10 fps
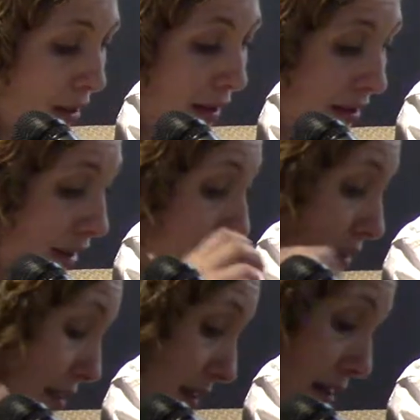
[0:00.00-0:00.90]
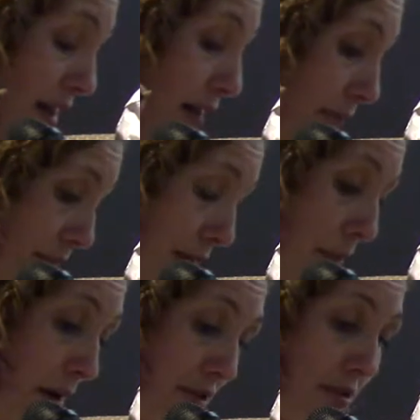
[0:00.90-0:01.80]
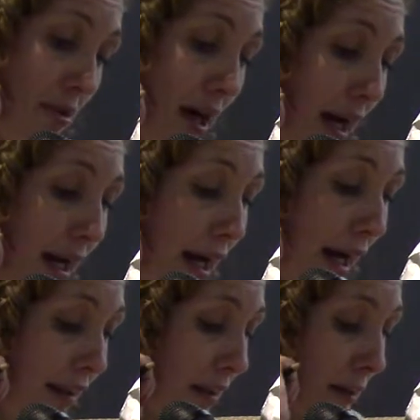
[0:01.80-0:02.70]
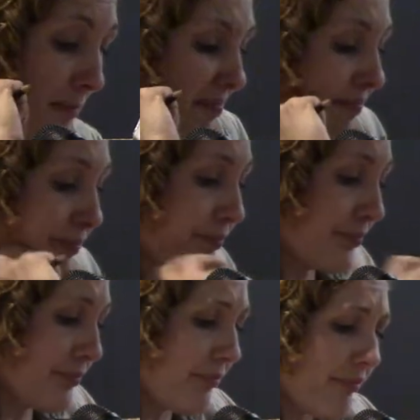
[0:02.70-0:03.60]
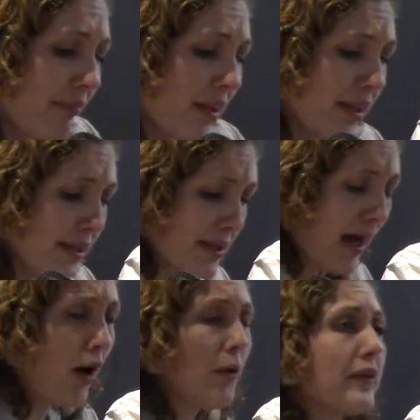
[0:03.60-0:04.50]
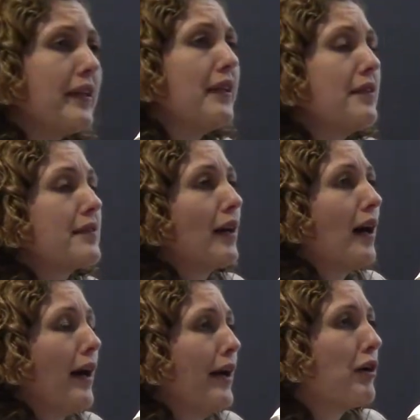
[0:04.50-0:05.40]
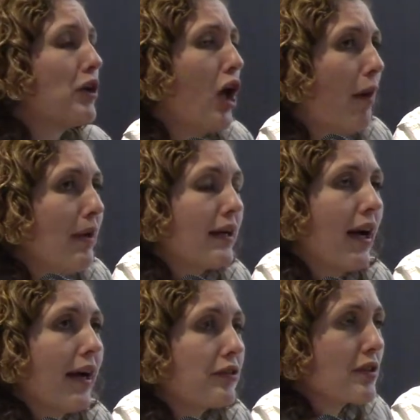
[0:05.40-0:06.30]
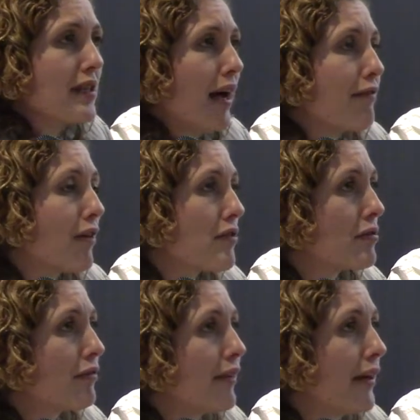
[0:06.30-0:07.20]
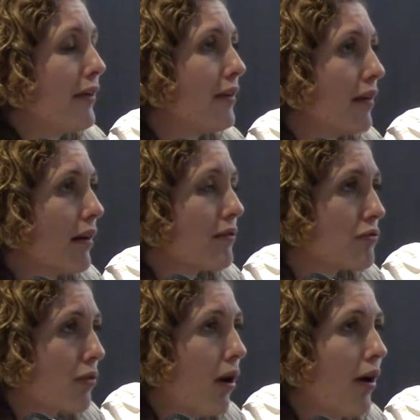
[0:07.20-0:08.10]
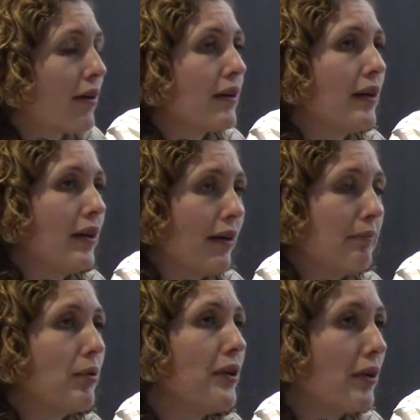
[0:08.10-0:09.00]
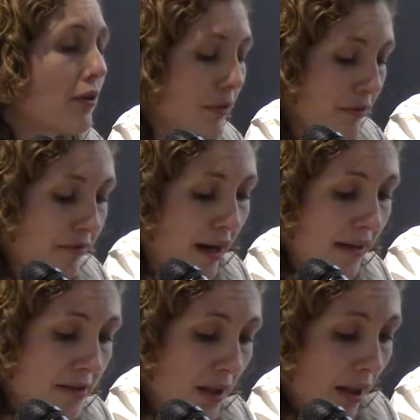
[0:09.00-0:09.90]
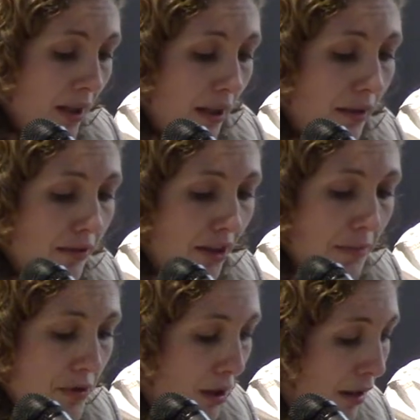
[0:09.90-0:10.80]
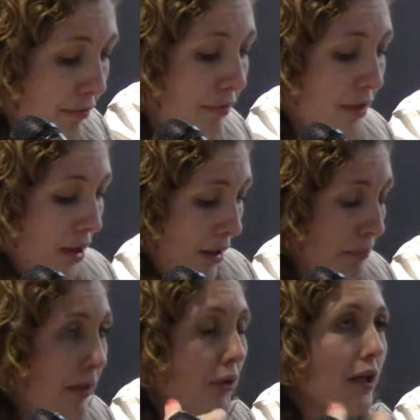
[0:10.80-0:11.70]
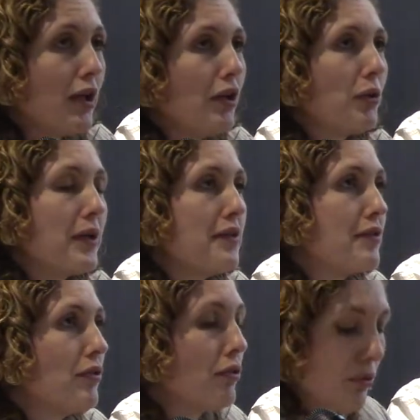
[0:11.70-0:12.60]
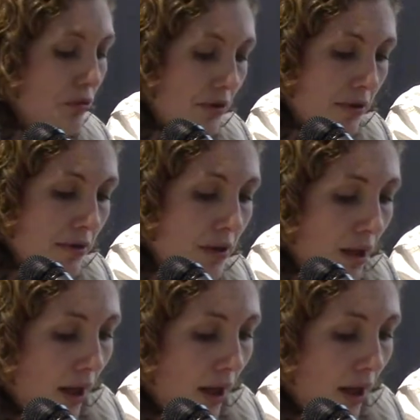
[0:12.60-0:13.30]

What I think it's important to highlight is how these economic actors have also very strong political effects in terms of building new institutions,